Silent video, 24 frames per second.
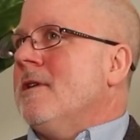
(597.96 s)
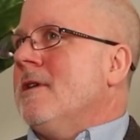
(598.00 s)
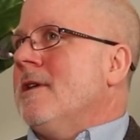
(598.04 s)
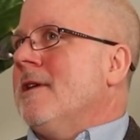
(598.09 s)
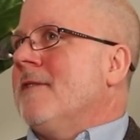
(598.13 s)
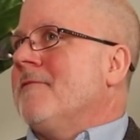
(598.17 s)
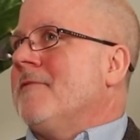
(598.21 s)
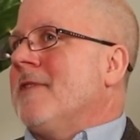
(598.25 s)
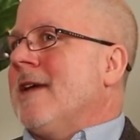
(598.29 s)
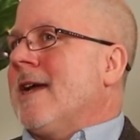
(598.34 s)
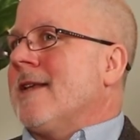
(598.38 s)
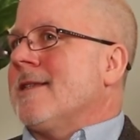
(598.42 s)

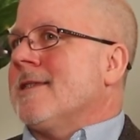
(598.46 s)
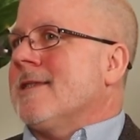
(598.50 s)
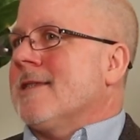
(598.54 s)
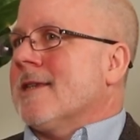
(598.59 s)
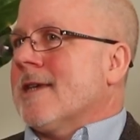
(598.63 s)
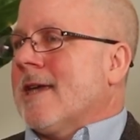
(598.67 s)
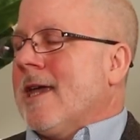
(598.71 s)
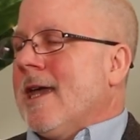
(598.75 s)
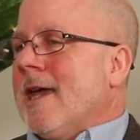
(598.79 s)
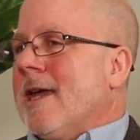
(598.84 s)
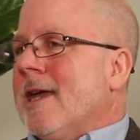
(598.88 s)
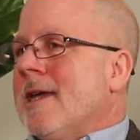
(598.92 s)
If that's the
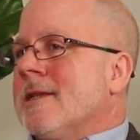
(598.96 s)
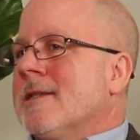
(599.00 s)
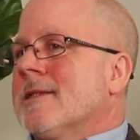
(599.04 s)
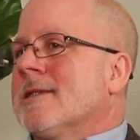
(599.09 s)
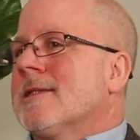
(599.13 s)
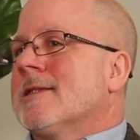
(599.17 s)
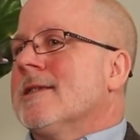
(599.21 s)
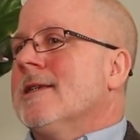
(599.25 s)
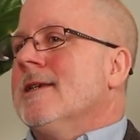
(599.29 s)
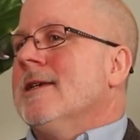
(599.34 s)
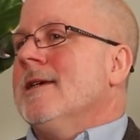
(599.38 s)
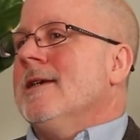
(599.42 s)

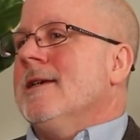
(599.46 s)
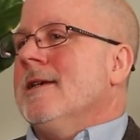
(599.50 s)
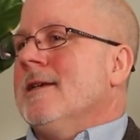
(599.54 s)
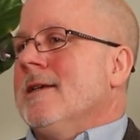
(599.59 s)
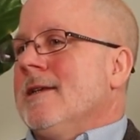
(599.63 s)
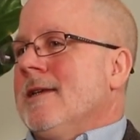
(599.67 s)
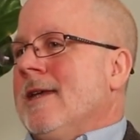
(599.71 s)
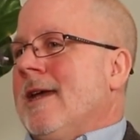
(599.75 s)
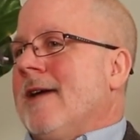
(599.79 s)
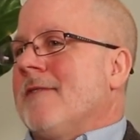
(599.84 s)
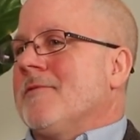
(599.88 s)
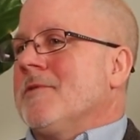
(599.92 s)
case,
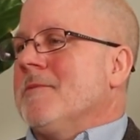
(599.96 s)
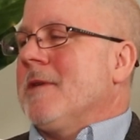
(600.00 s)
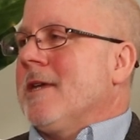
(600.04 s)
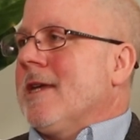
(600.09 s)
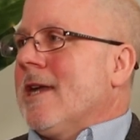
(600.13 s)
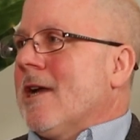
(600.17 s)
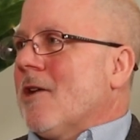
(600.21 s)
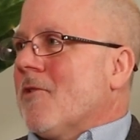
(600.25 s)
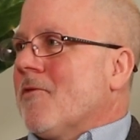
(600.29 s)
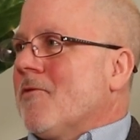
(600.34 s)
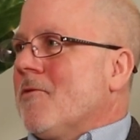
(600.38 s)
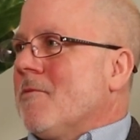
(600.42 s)
you have
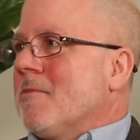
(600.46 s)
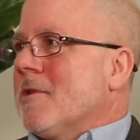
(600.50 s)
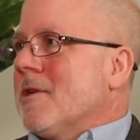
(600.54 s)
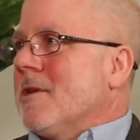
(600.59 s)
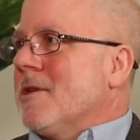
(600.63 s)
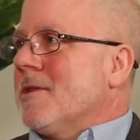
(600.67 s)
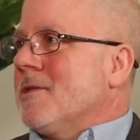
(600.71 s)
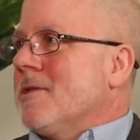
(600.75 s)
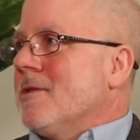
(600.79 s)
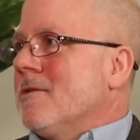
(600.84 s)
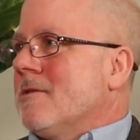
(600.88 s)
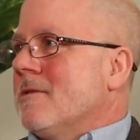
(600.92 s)
careful
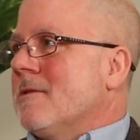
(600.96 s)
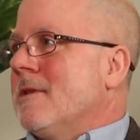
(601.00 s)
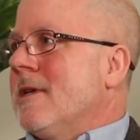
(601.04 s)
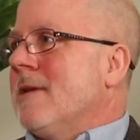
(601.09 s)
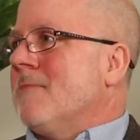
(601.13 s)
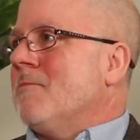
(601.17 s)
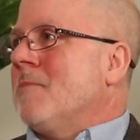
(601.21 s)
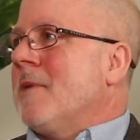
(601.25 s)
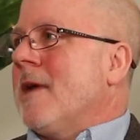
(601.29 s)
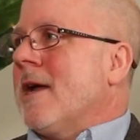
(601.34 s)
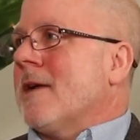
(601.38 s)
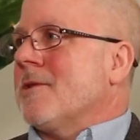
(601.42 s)
because you'll
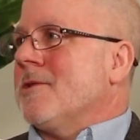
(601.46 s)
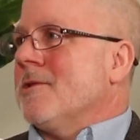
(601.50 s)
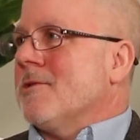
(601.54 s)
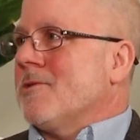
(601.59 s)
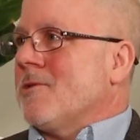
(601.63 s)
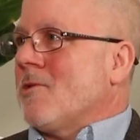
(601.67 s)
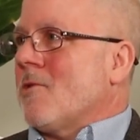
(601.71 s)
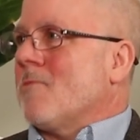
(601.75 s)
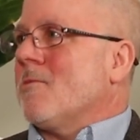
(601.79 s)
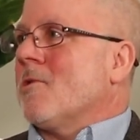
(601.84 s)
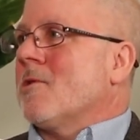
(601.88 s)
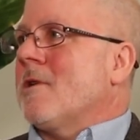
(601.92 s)
impact your
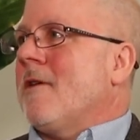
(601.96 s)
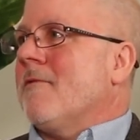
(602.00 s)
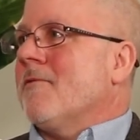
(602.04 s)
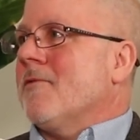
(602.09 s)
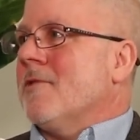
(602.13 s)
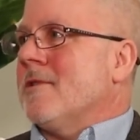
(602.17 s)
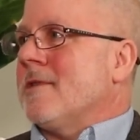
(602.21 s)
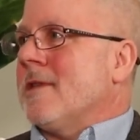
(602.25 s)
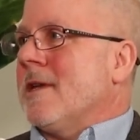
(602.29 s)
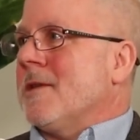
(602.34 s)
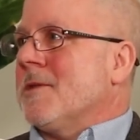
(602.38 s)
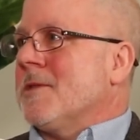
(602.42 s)
thermal comfort
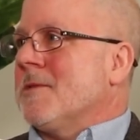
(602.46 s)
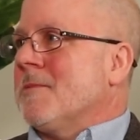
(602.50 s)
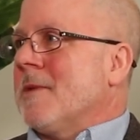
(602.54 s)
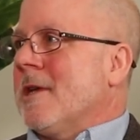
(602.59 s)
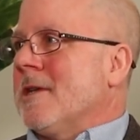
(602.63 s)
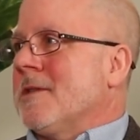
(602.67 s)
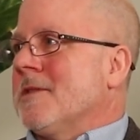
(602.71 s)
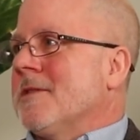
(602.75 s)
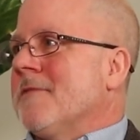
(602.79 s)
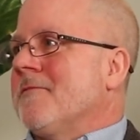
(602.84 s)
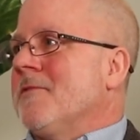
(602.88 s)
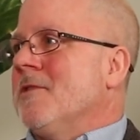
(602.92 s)
in that
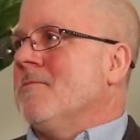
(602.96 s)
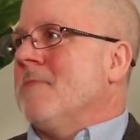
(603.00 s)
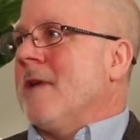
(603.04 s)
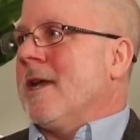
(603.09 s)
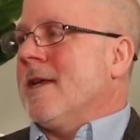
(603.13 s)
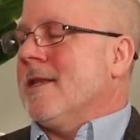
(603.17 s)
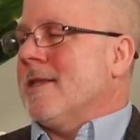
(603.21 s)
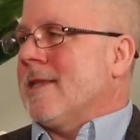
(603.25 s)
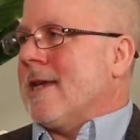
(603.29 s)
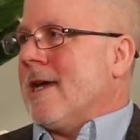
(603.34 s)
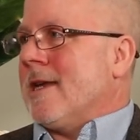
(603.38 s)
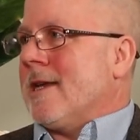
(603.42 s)
space if you
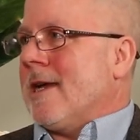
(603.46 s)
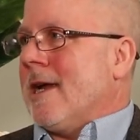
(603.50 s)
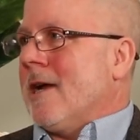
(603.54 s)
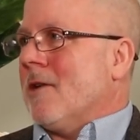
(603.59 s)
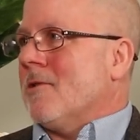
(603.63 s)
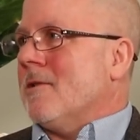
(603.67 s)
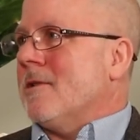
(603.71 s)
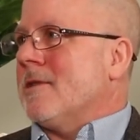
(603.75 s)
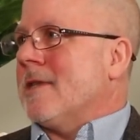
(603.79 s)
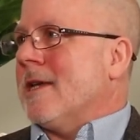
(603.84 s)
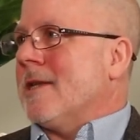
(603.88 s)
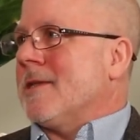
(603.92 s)
make that
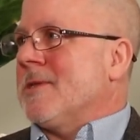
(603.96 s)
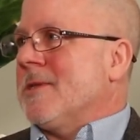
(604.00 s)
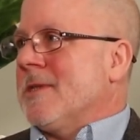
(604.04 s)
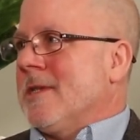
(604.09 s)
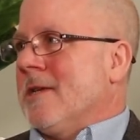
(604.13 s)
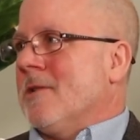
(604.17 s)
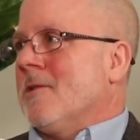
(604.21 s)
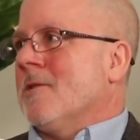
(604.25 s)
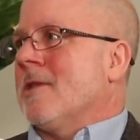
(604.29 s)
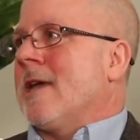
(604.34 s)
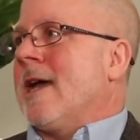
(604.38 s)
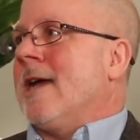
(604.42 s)

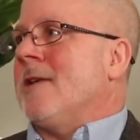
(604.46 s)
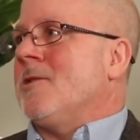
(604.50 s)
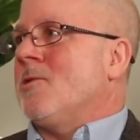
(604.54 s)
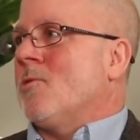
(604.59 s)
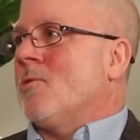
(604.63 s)
seal that